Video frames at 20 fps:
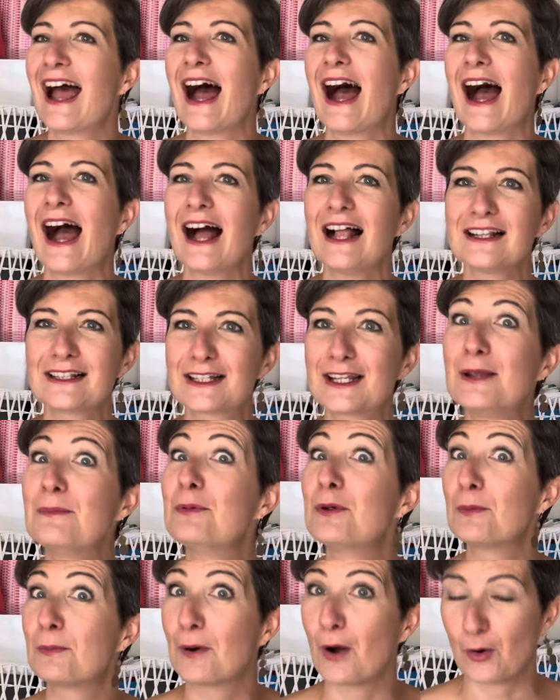I'll keep
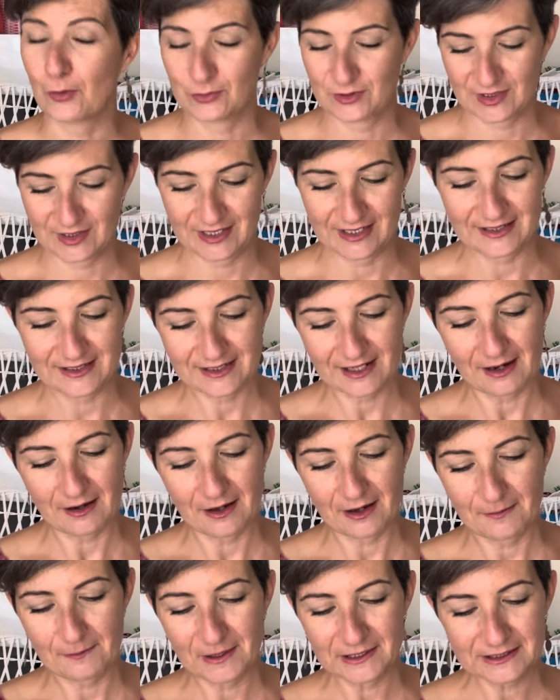you posted.
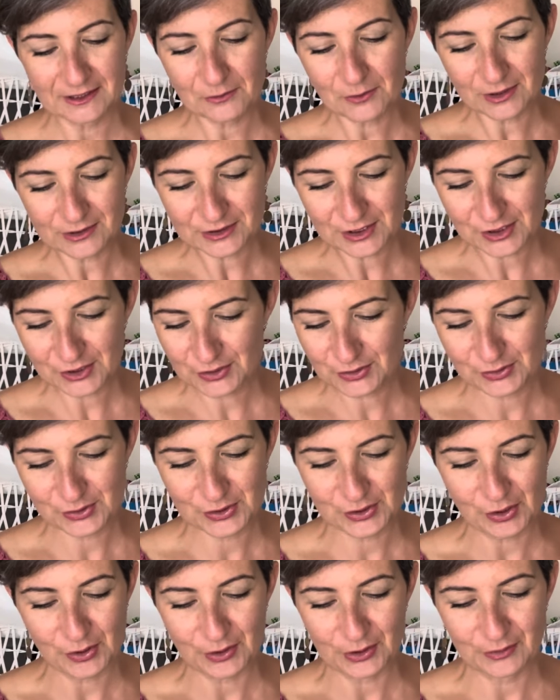Uh, but I wanted to
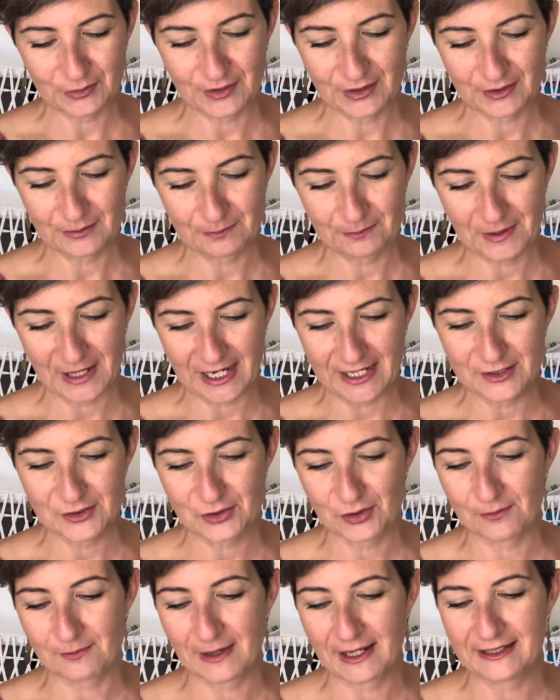show you the page
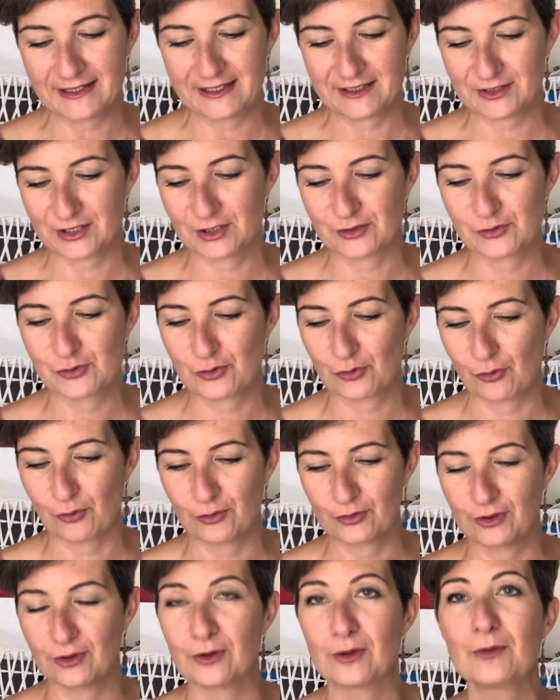on my knitting
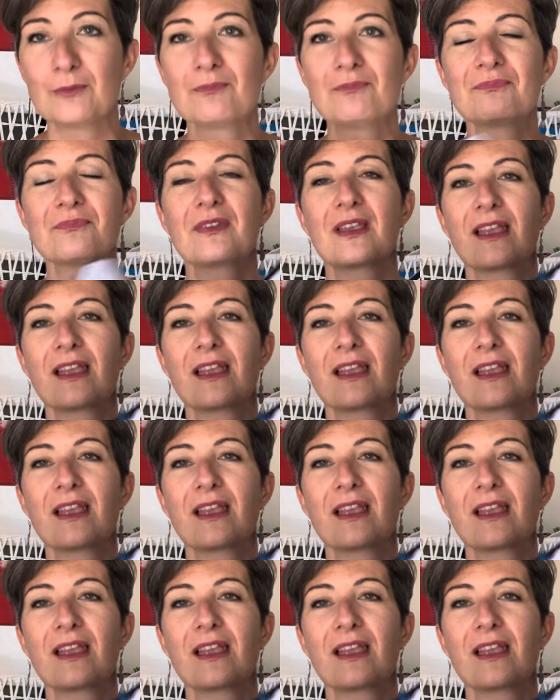journal.